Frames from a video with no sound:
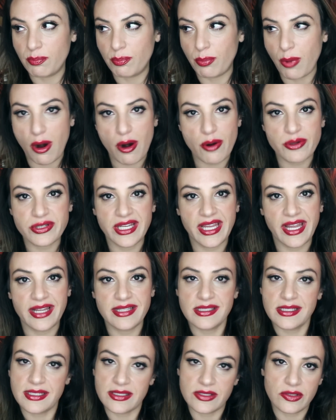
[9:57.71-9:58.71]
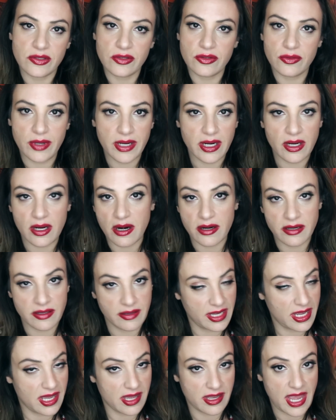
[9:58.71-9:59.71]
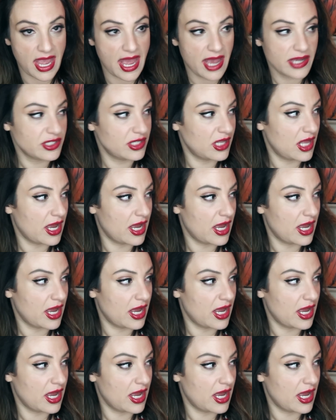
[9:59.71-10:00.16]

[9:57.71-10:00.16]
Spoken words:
borrows against his credit card cash